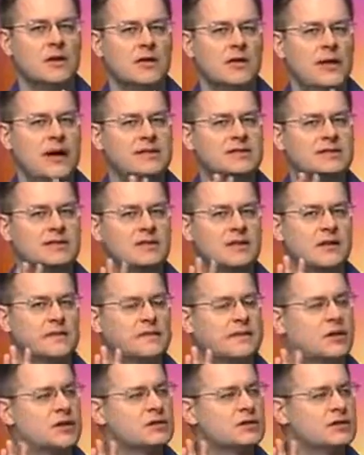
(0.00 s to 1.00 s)
that's the
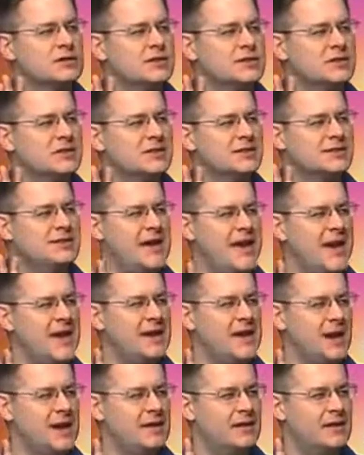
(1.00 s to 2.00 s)
first
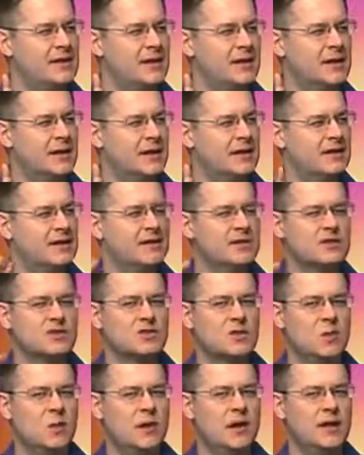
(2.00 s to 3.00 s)
ten, I think. I think
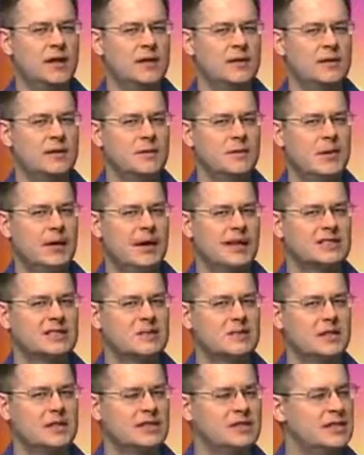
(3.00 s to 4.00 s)
there's one
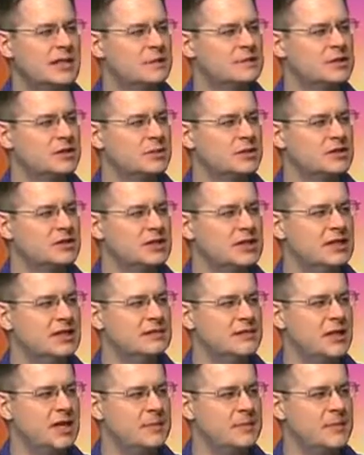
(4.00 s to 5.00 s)
possible exception which
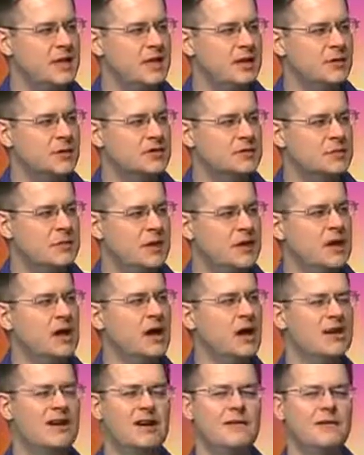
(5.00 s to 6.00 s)
leaves it ambiguous, but
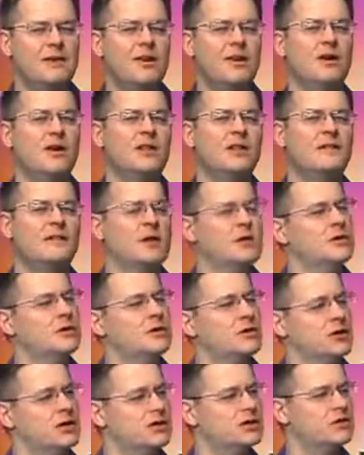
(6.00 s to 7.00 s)
of all of our
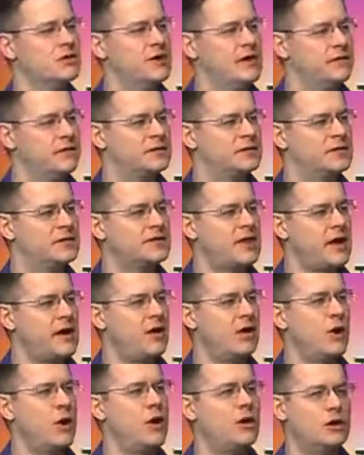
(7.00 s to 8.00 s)
earliest references, they
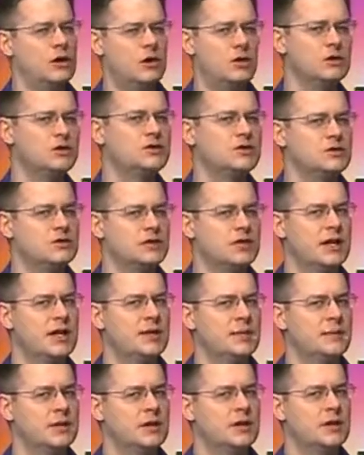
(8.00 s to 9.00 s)
all hold to
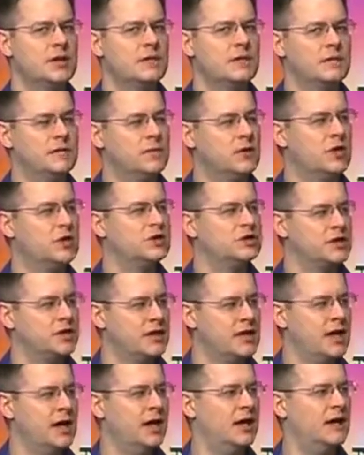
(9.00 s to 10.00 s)
some
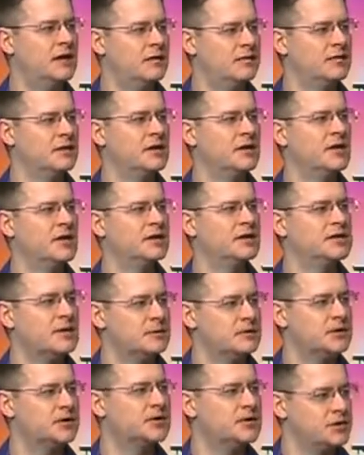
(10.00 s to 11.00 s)
version of
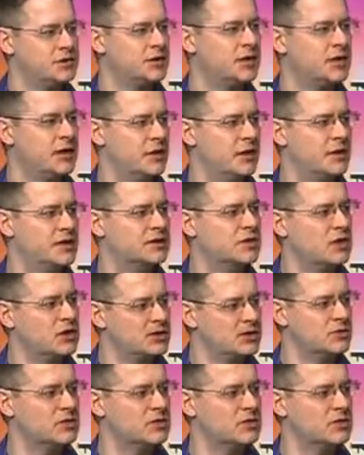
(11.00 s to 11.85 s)
substitution theory. As far right.